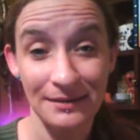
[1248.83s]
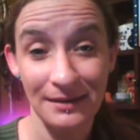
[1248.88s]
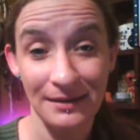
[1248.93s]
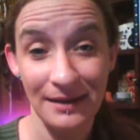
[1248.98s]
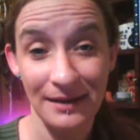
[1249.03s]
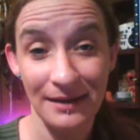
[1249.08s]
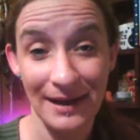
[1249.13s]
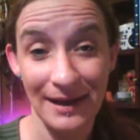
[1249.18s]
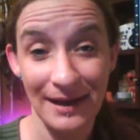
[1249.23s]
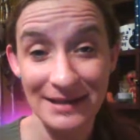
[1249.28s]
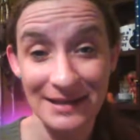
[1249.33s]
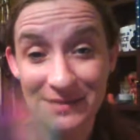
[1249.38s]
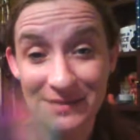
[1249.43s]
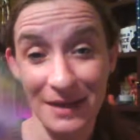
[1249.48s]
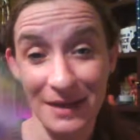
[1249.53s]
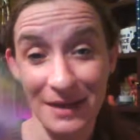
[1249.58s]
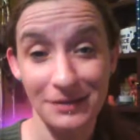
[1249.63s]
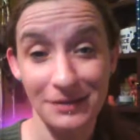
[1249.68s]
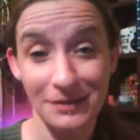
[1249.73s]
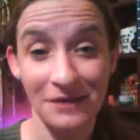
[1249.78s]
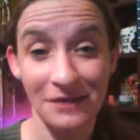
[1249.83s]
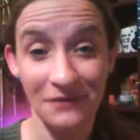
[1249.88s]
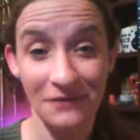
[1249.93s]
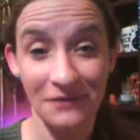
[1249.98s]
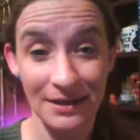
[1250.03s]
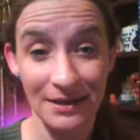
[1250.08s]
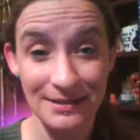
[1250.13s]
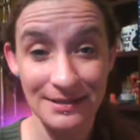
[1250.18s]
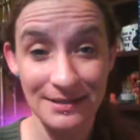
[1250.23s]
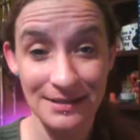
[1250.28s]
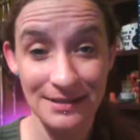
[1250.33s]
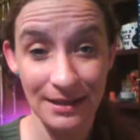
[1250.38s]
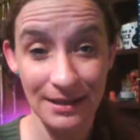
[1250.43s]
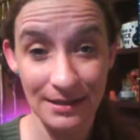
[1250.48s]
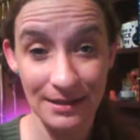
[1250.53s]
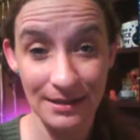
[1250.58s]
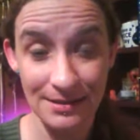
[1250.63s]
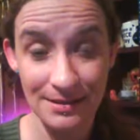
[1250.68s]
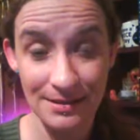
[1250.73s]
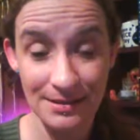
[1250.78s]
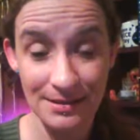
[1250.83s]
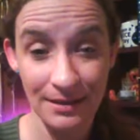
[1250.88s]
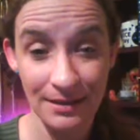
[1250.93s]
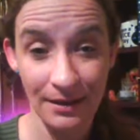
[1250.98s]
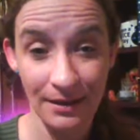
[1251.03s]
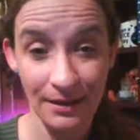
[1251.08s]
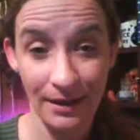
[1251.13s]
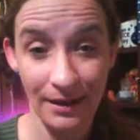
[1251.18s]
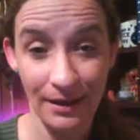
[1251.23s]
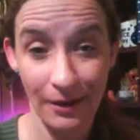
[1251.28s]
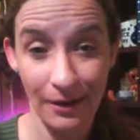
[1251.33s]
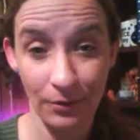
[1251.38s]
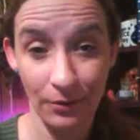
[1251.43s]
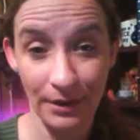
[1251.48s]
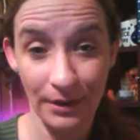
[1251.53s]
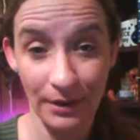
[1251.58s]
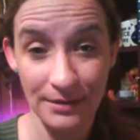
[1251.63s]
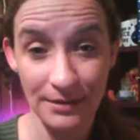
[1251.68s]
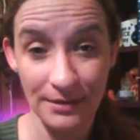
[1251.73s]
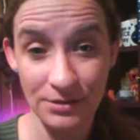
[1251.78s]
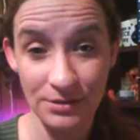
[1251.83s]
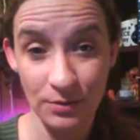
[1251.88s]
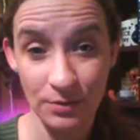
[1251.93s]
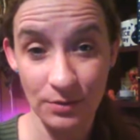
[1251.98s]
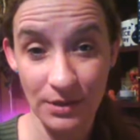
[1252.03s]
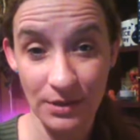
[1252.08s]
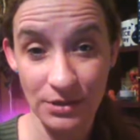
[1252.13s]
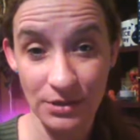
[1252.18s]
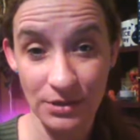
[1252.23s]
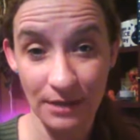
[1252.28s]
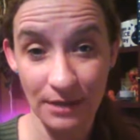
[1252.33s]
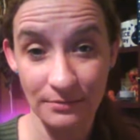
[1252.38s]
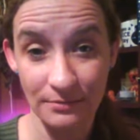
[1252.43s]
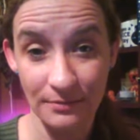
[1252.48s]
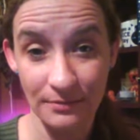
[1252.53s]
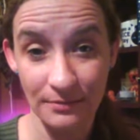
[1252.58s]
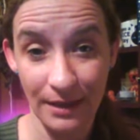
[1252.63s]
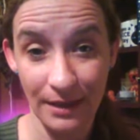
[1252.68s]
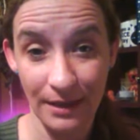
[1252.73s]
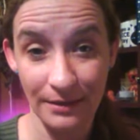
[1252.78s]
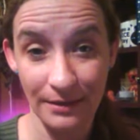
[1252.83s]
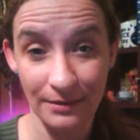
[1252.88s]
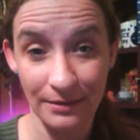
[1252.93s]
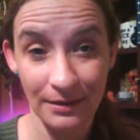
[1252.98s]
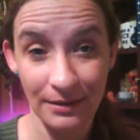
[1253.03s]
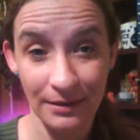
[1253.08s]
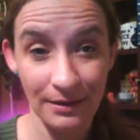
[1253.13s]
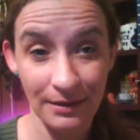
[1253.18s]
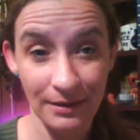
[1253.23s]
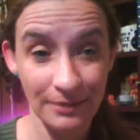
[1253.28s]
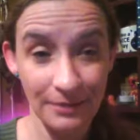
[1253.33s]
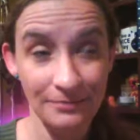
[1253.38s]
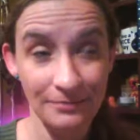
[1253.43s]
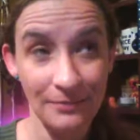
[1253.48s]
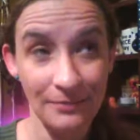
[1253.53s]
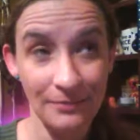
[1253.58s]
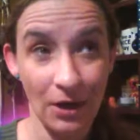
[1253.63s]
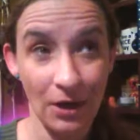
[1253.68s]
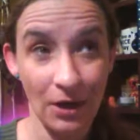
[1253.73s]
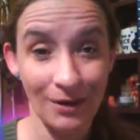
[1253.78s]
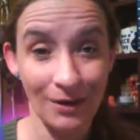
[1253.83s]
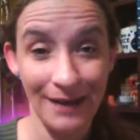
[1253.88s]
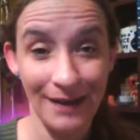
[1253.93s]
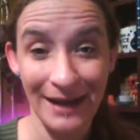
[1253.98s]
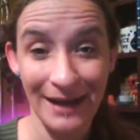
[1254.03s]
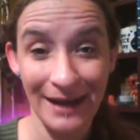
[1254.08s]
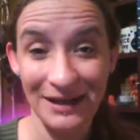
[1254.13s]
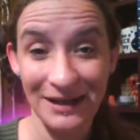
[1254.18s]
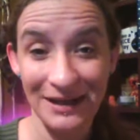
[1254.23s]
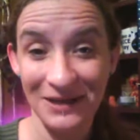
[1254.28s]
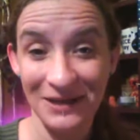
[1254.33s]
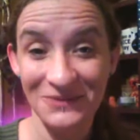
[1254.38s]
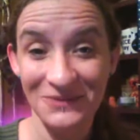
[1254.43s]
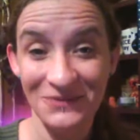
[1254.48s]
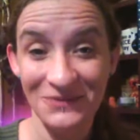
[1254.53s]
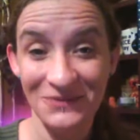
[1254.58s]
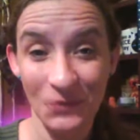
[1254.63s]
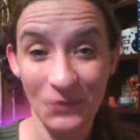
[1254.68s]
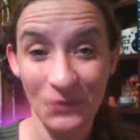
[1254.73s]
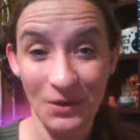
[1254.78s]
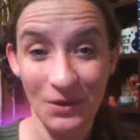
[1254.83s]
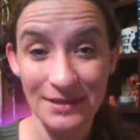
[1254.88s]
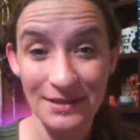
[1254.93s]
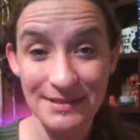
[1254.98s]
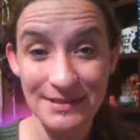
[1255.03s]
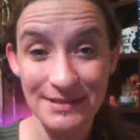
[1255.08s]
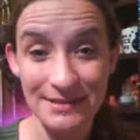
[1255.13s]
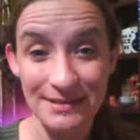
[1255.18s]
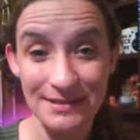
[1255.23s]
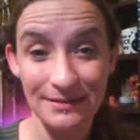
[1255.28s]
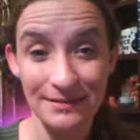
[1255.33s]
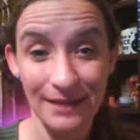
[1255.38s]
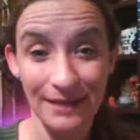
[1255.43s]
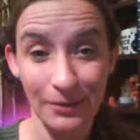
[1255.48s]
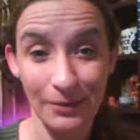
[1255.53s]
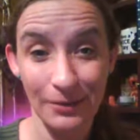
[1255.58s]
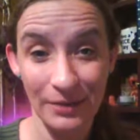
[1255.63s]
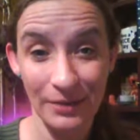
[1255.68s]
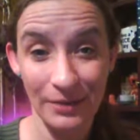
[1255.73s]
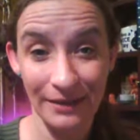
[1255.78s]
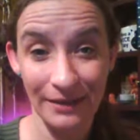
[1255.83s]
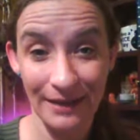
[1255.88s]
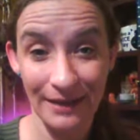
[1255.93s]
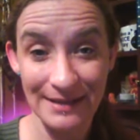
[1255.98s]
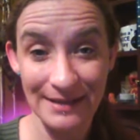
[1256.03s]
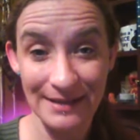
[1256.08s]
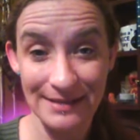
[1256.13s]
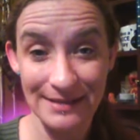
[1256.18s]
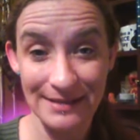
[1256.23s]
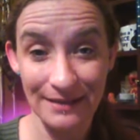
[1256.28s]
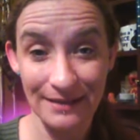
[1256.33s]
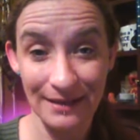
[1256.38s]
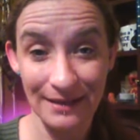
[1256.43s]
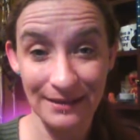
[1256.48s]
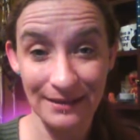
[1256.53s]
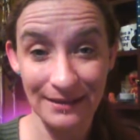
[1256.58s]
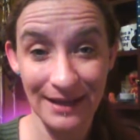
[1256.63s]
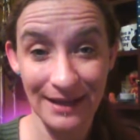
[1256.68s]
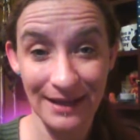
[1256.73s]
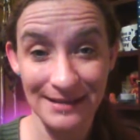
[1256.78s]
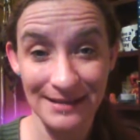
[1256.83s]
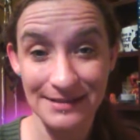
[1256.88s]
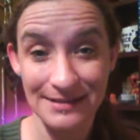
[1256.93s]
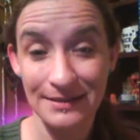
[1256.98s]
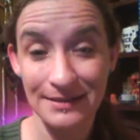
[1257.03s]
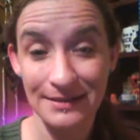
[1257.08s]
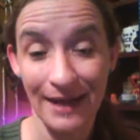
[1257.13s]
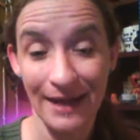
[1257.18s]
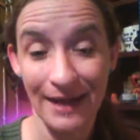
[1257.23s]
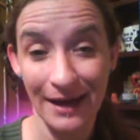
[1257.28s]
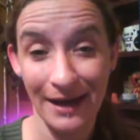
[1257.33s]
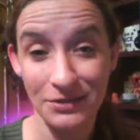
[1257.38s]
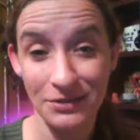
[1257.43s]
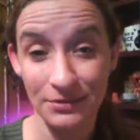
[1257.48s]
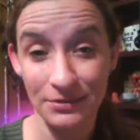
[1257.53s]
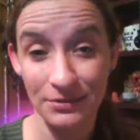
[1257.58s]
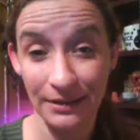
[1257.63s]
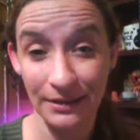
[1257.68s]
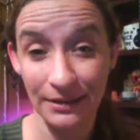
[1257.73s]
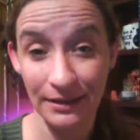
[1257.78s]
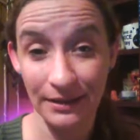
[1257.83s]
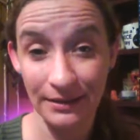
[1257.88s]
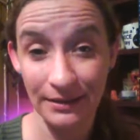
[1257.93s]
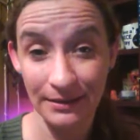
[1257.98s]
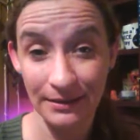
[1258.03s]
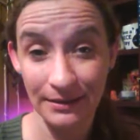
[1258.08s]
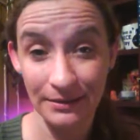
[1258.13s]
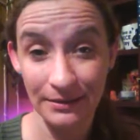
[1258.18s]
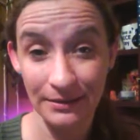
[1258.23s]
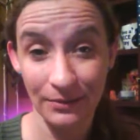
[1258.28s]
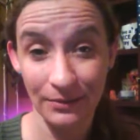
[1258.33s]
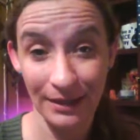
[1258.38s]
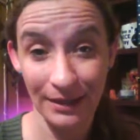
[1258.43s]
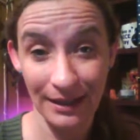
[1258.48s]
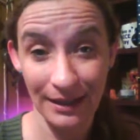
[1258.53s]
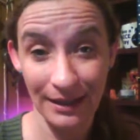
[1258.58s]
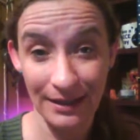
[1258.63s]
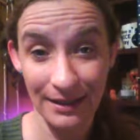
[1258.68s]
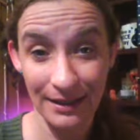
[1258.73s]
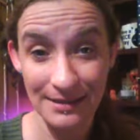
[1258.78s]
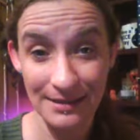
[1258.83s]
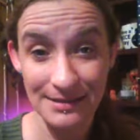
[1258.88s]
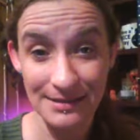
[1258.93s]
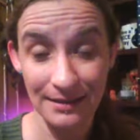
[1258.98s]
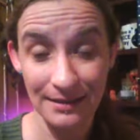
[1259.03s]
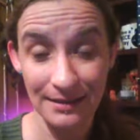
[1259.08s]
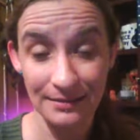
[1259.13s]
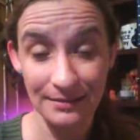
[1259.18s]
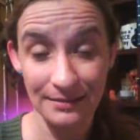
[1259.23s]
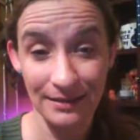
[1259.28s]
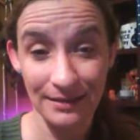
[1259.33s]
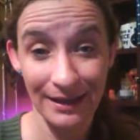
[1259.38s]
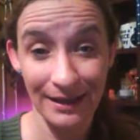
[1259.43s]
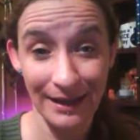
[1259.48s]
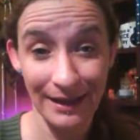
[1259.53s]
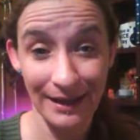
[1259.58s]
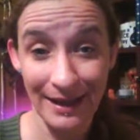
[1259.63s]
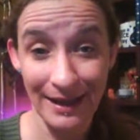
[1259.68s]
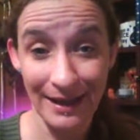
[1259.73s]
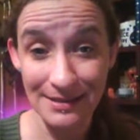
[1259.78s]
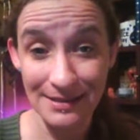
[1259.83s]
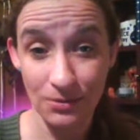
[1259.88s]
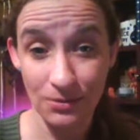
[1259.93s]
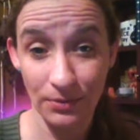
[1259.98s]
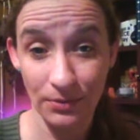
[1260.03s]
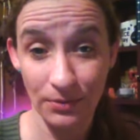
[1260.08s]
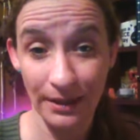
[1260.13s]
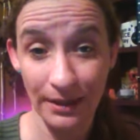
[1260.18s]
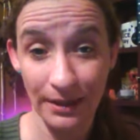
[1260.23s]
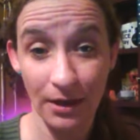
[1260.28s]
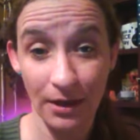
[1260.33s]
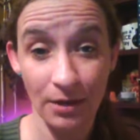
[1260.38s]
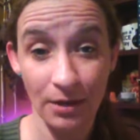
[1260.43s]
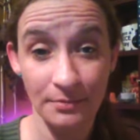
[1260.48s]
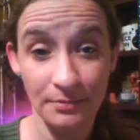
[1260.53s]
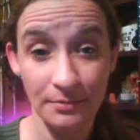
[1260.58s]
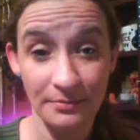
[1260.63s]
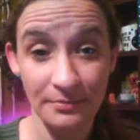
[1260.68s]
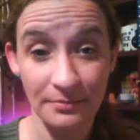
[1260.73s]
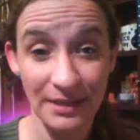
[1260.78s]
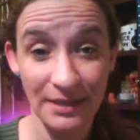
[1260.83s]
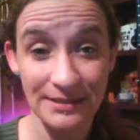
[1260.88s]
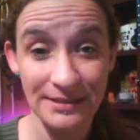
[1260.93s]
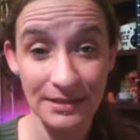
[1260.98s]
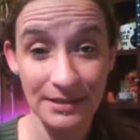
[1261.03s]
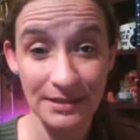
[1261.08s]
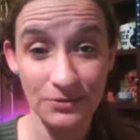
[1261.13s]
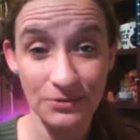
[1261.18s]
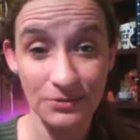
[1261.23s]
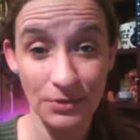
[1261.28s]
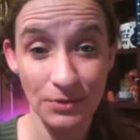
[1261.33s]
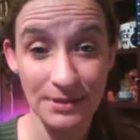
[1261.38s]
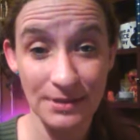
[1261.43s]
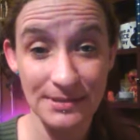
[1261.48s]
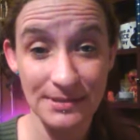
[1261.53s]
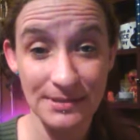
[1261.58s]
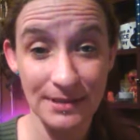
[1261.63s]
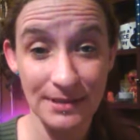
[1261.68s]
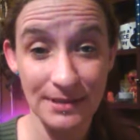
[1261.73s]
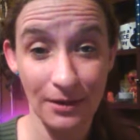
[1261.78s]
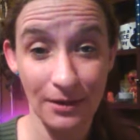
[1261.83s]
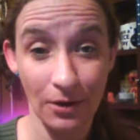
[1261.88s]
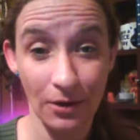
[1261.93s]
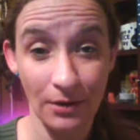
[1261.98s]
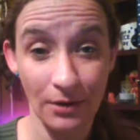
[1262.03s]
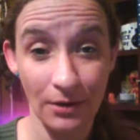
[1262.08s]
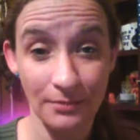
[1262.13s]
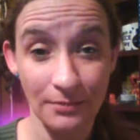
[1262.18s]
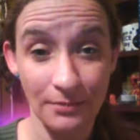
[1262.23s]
aspect of us that is our intuition and our guiding force, and realizing that that's actually what it is, and it has only our best interests at heart.